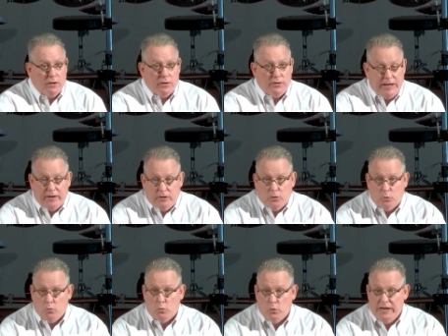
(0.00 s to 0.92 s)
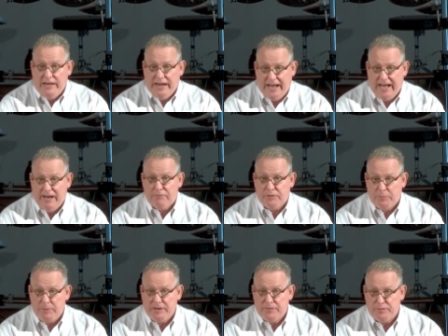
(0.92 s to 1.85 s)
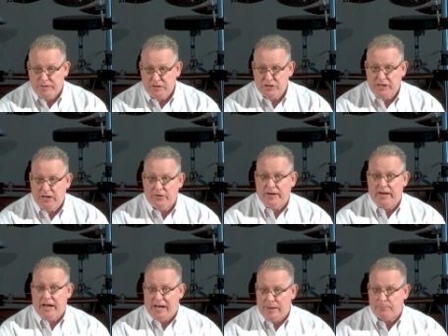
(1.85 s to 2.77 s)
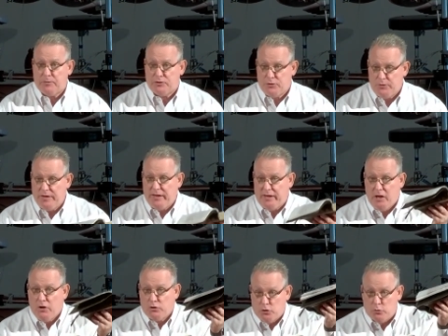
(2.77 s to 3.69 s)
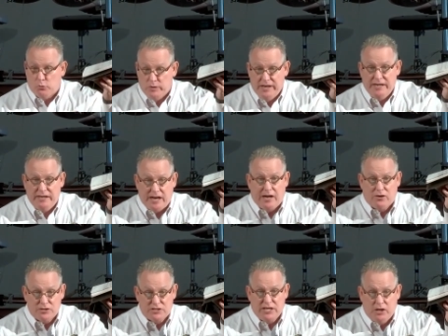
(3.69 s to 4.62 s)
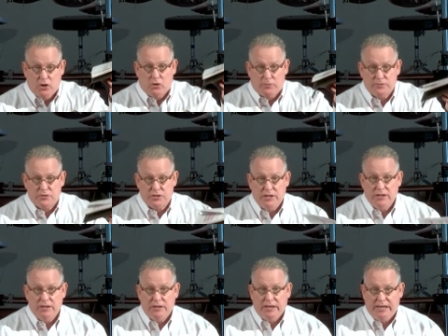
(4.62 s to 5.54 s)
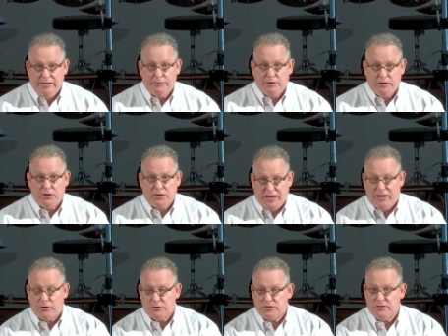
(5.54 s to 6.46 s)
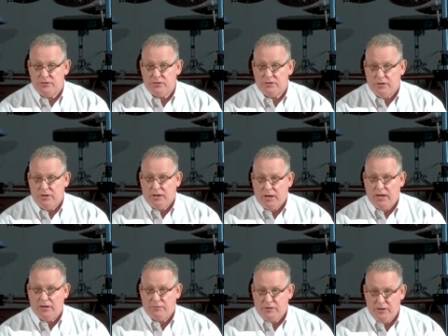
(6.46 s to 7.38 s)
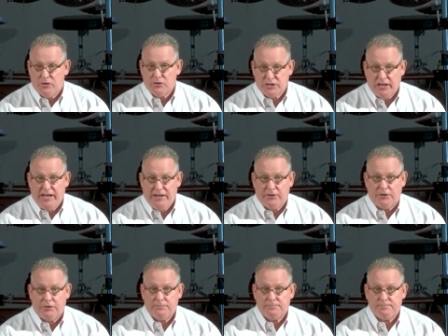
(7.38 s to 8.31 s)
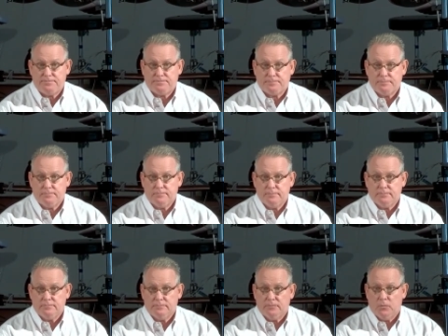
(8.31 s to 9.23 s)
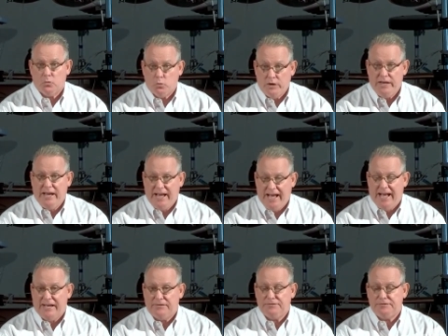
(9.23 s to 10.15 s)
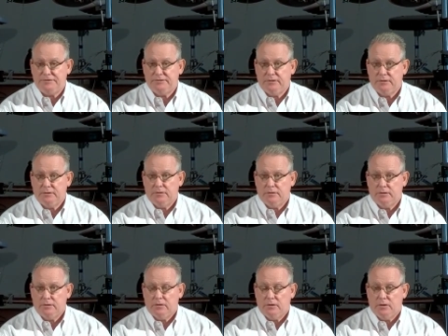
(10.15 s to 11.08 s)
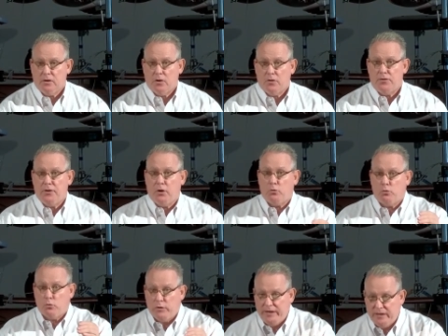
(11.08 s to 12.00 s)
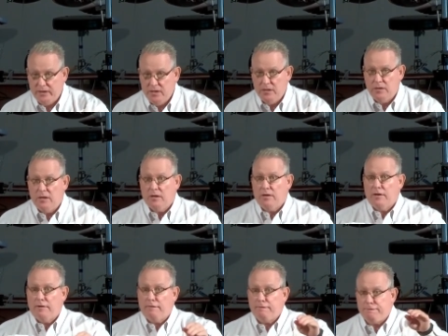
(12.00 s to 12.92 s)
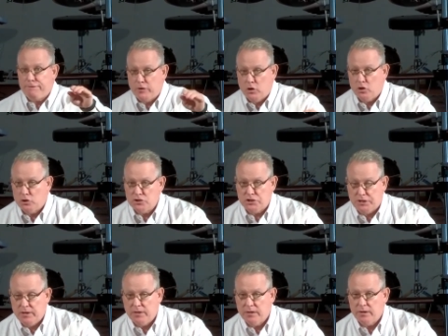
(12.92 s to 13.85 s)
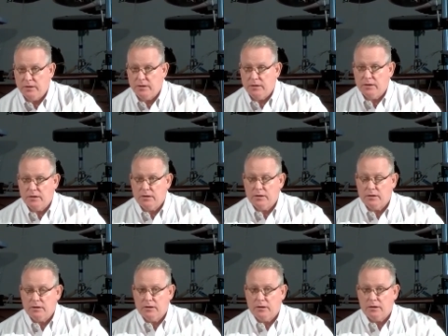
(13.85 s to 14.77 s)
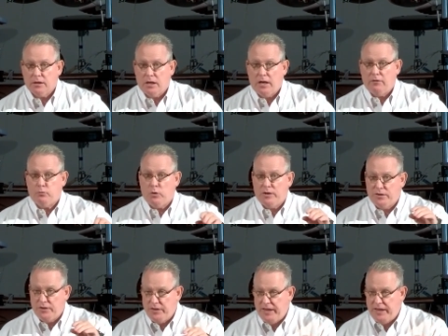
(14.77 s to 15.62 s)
that we have the beneficiary opportunity to read ourselves, even thousands of years later, we have the written version of what